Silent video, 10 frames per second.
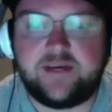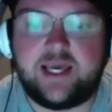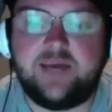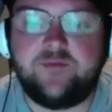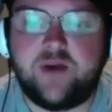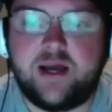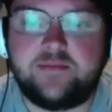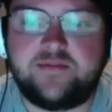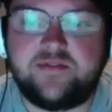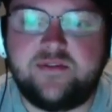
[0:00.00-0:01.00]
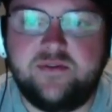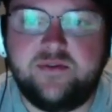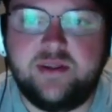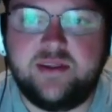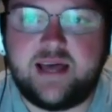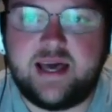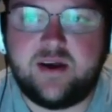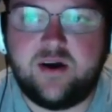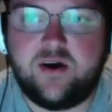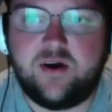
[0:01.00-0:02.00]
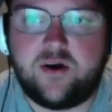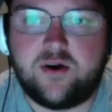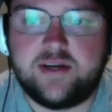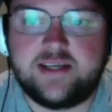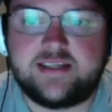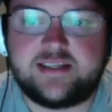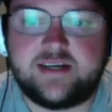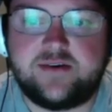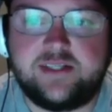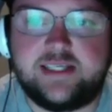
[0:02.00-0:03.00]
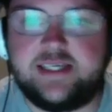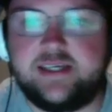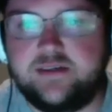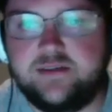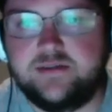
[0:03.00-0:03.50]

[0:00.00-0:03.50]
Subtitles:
game reps that aren't necessarily